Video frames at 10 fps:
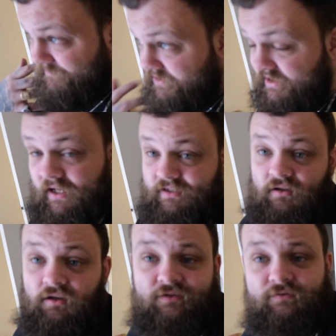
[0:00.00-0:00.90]
today's our
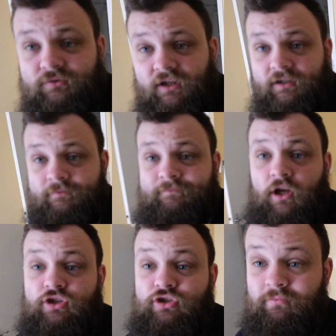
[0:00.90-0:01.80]
last full day.
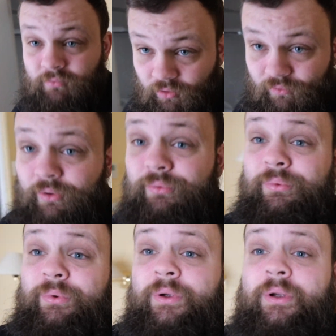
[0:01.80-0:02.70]
Tomorrow
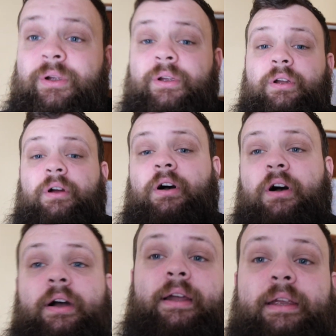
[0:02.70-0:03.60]

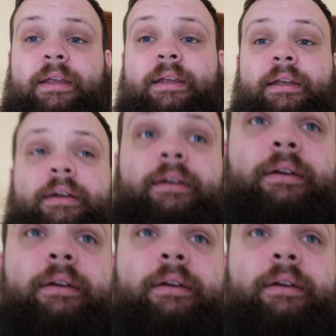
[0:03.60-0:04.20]
I